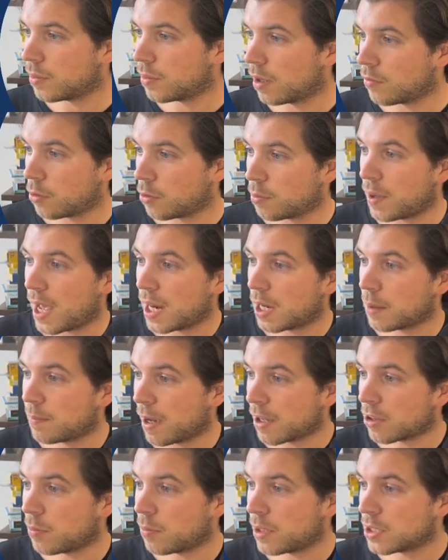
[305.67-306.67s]
if I'll be heading
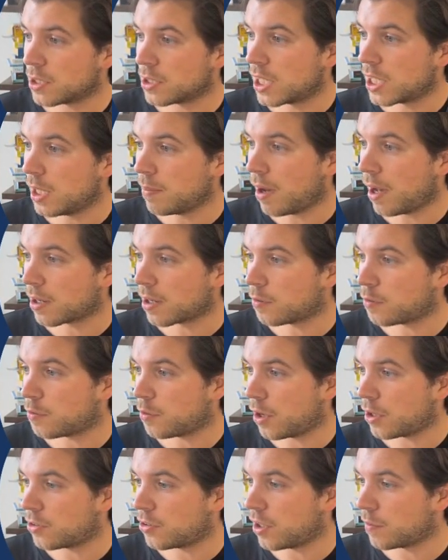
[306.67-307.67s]
back to my schema, I can
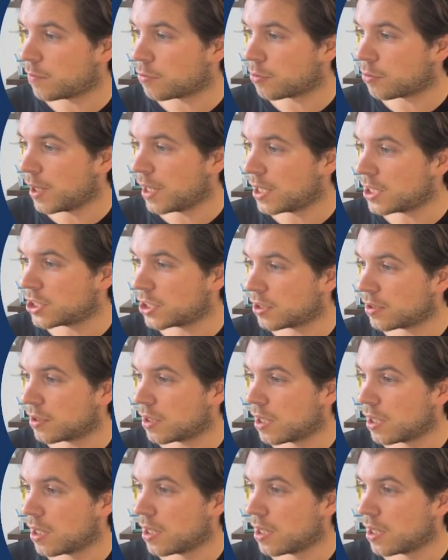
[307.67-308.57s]
find the information.